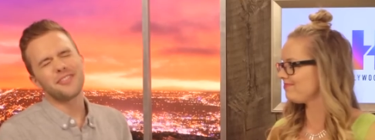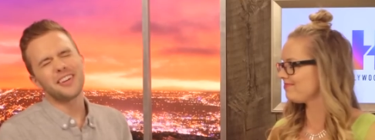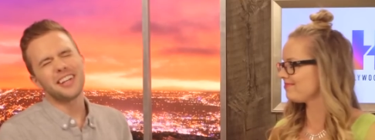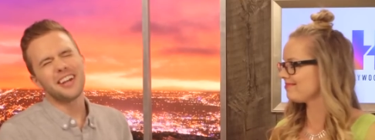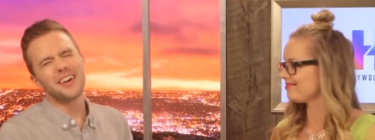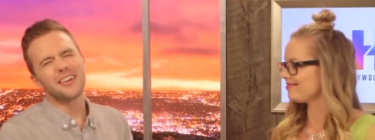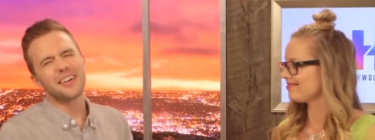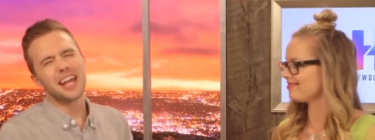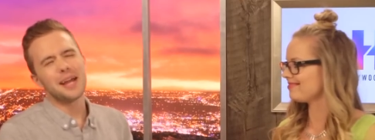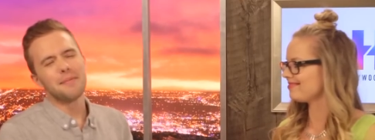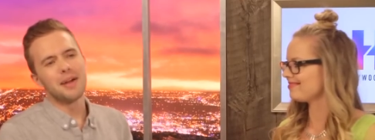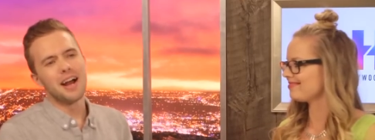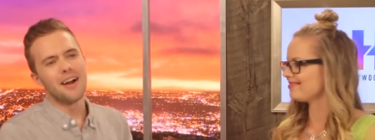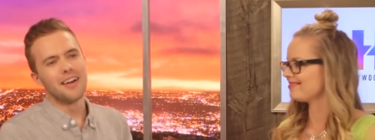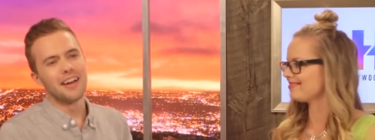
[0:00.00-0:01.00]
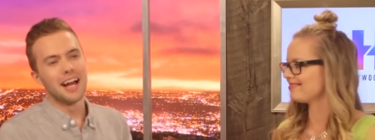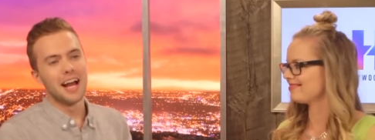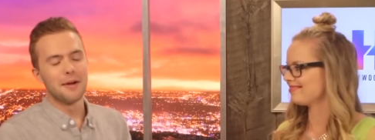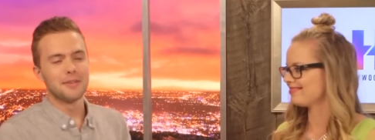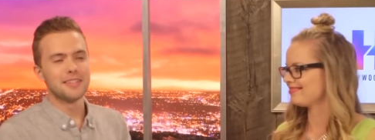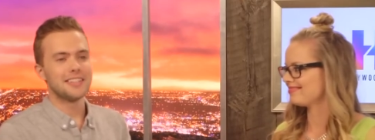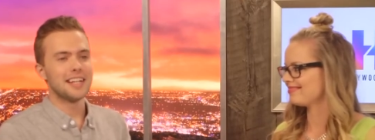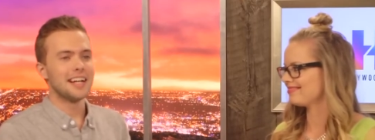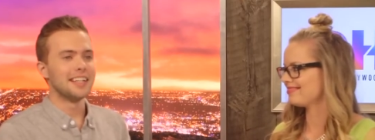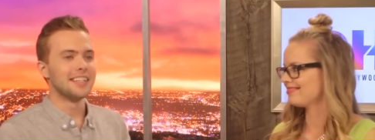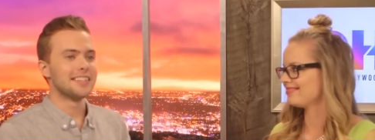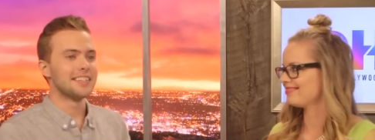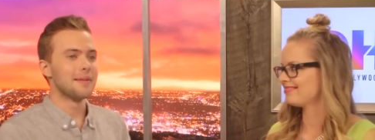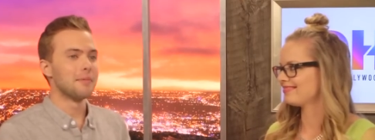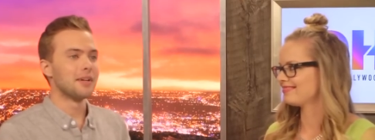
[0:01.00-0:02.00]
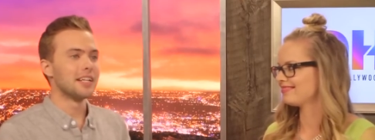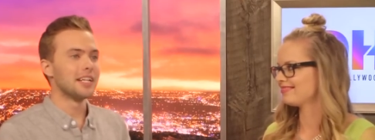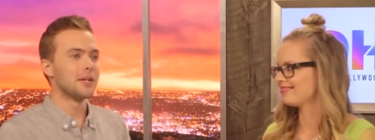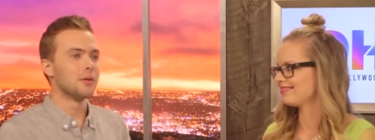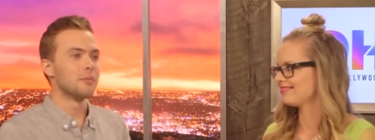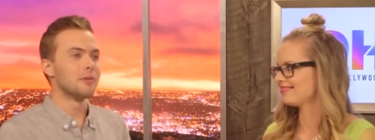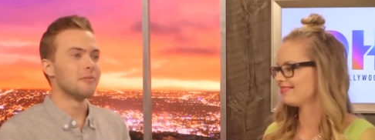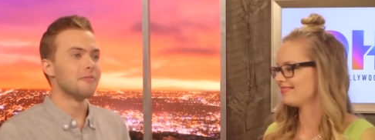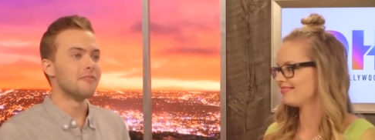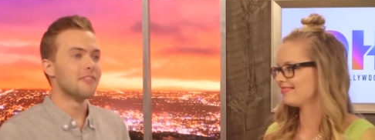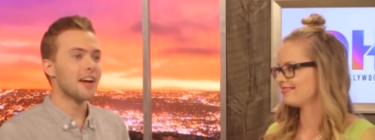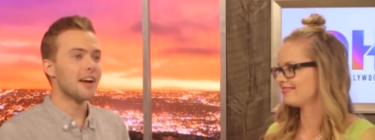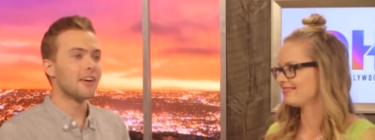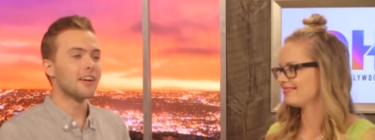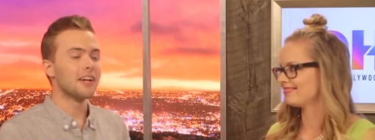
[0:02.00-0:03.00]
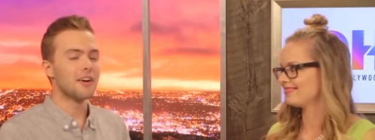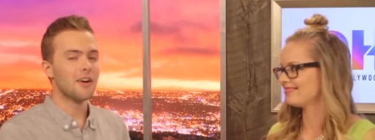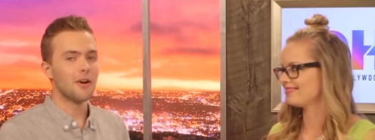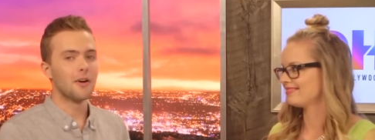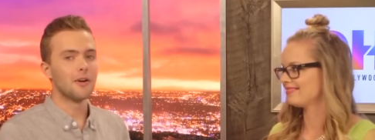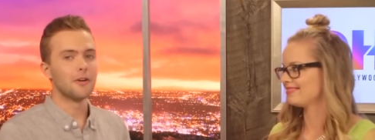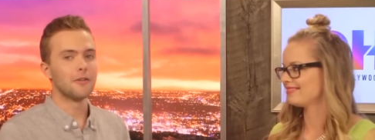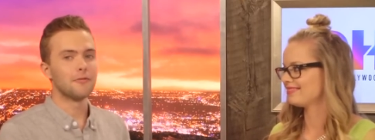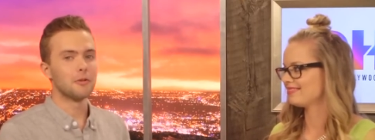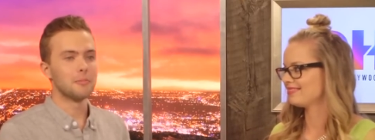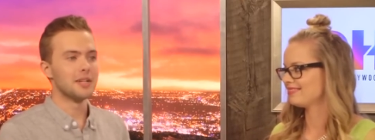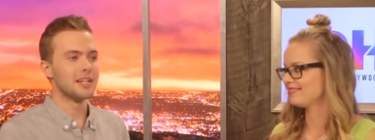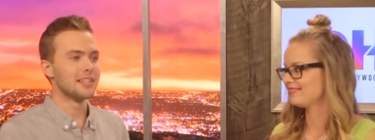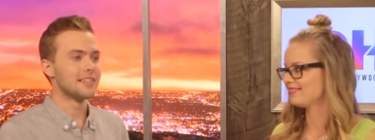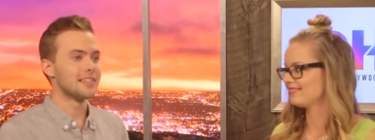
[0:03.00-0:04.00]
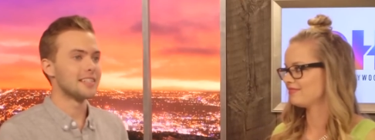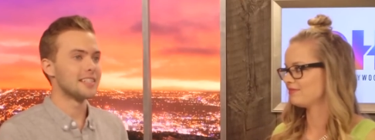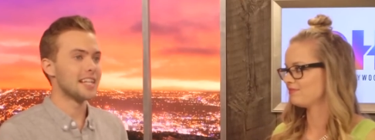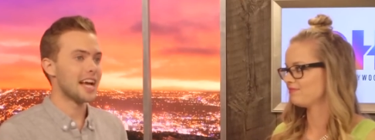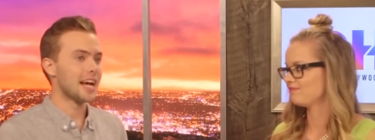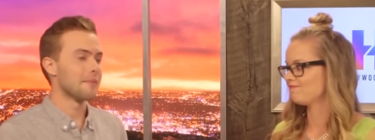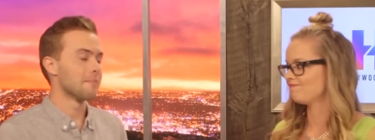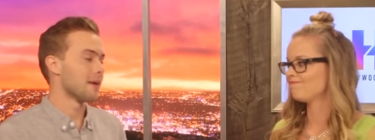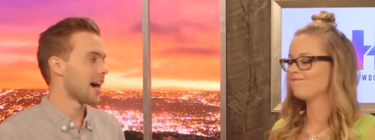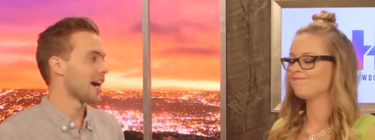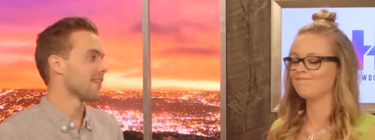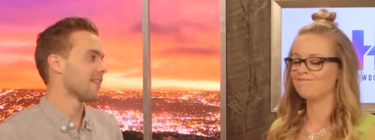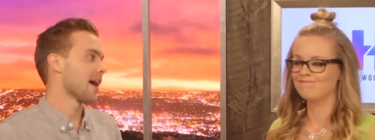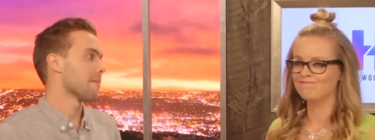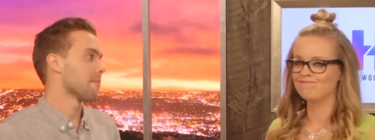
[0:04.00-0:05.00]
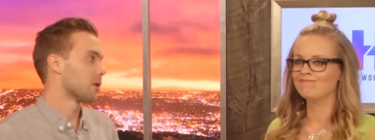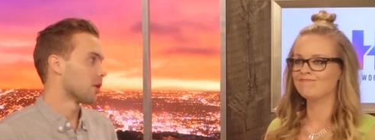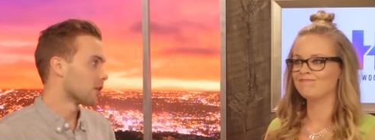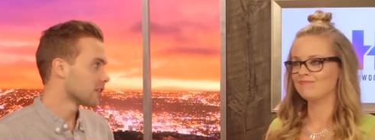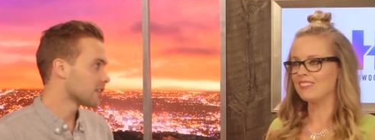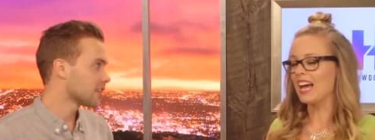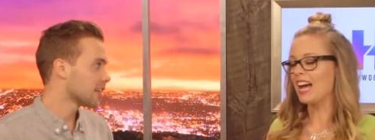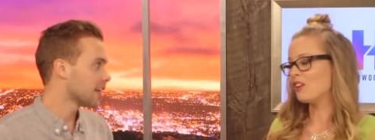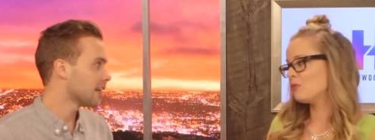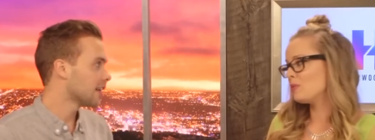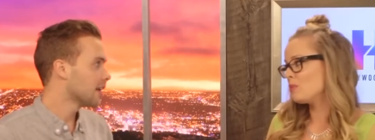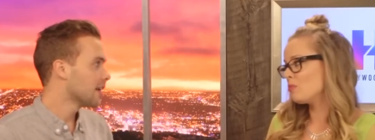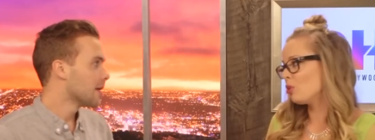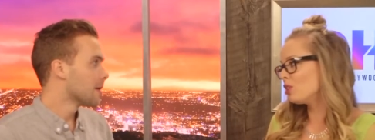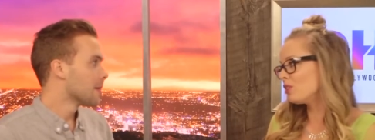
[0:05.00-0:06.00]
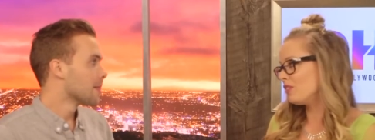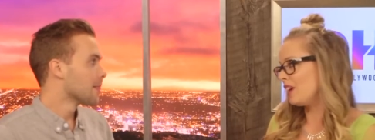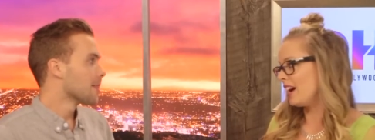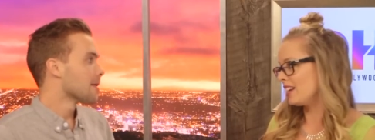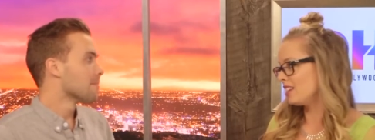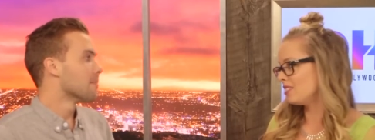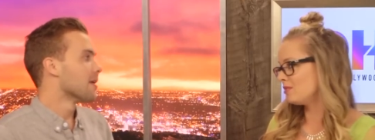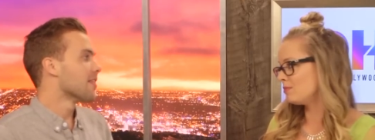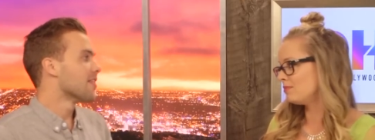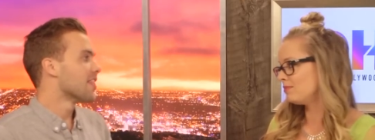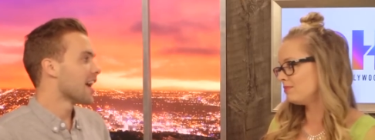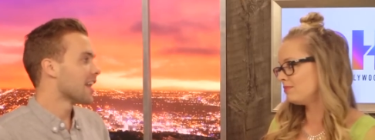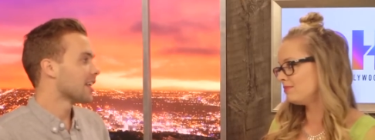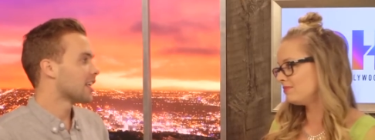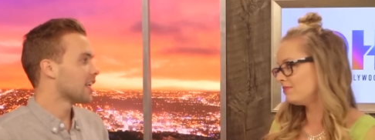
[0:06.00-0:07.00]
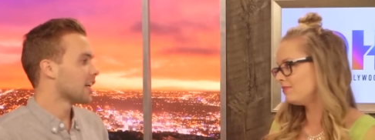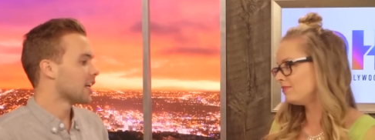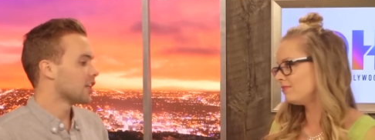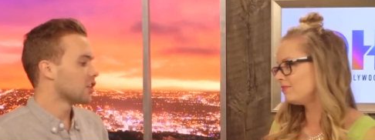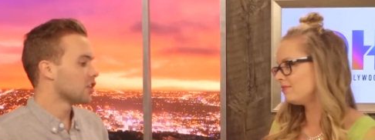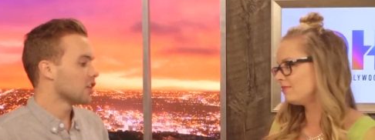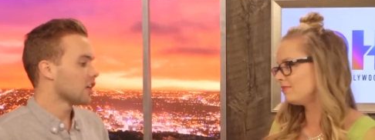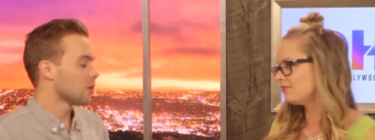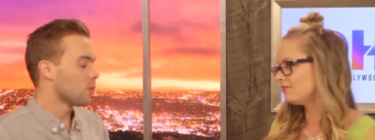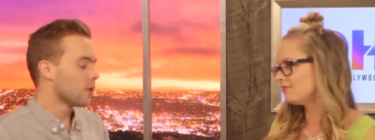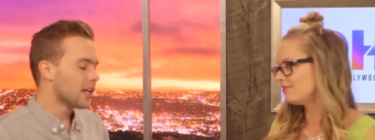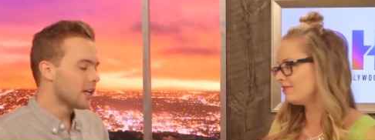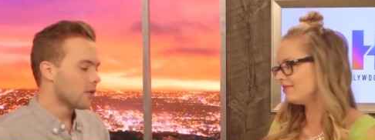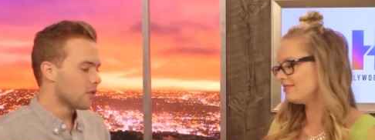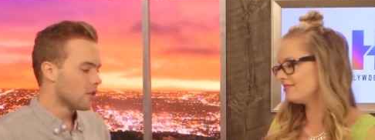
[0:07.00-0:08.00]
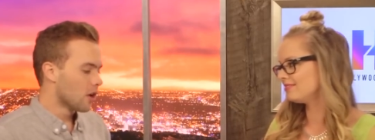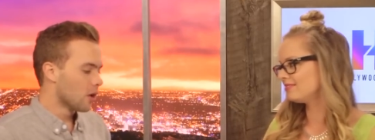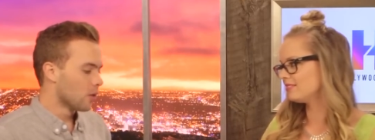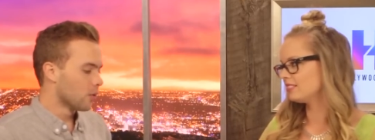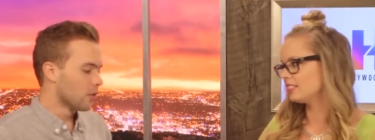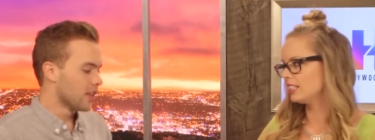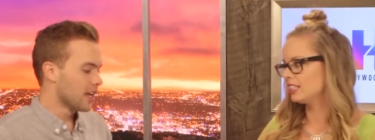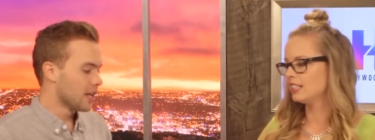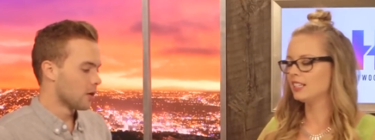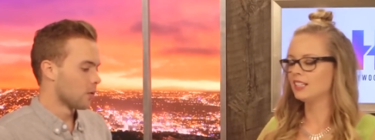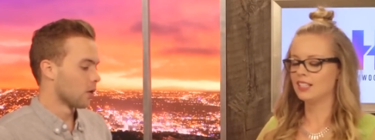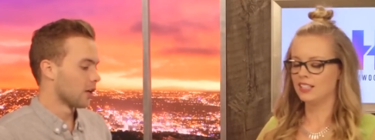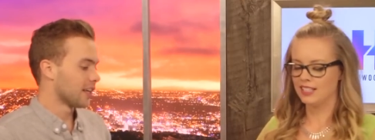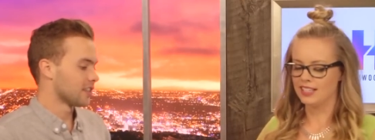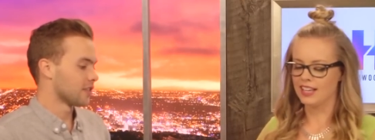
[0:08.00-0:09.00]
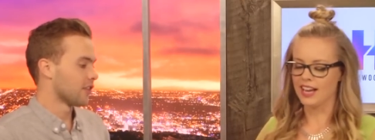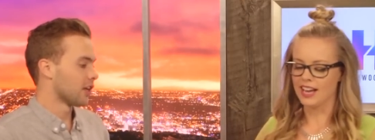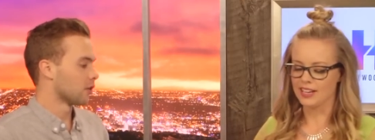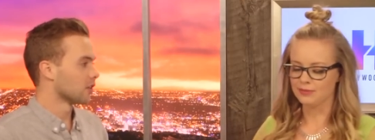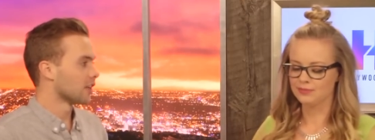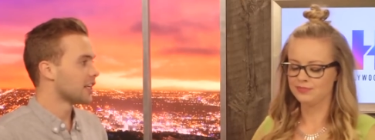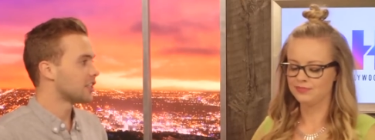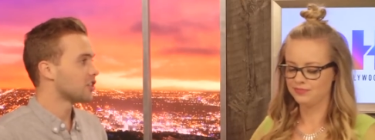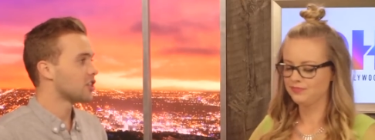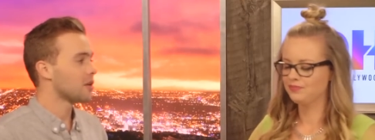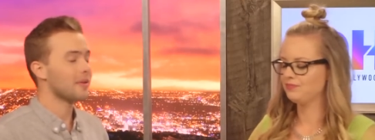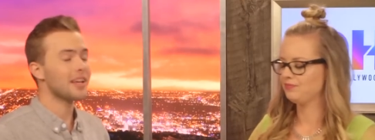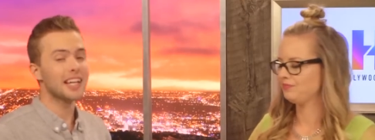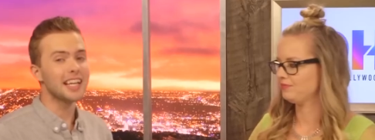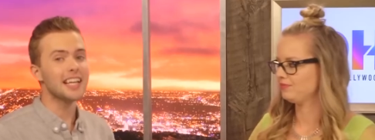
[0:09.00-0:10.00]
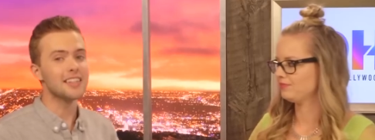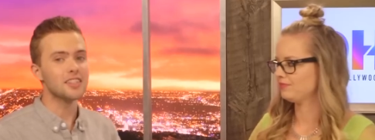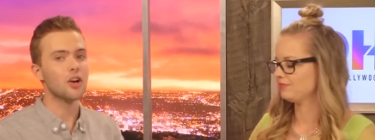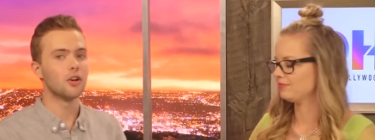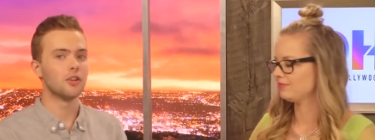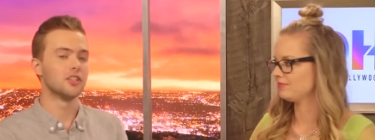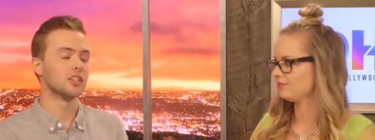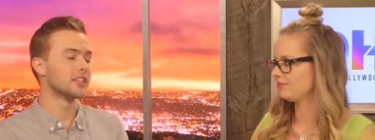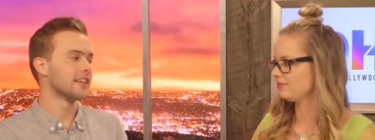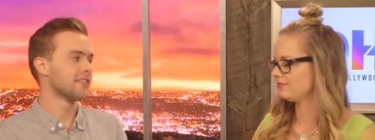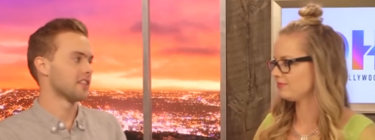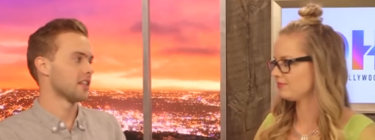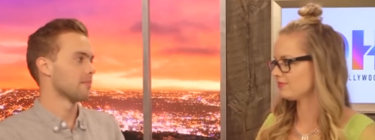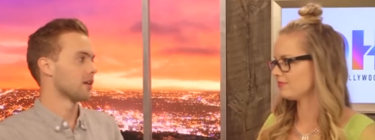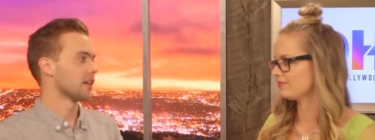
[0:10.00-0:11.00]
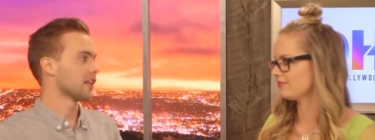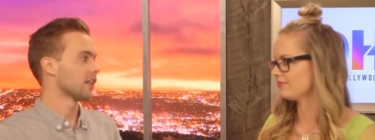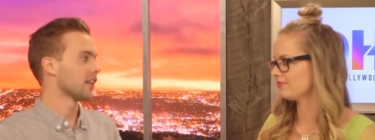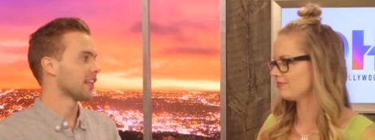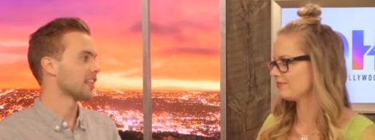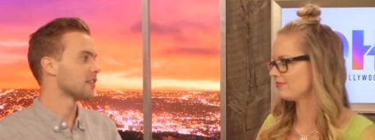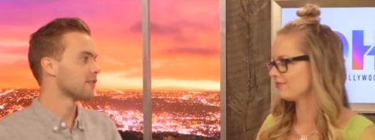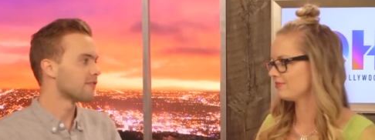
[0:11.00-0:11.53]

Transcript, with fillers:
Speaker 1: video came out and I was dating somebody, it would be very hard for me to stand by that person. I would
Speaker 2: be mortified. But
Speaker 1: then again, we don't know the inner workings yeah. of their relationship. It is hard to leave somebody. Like, it's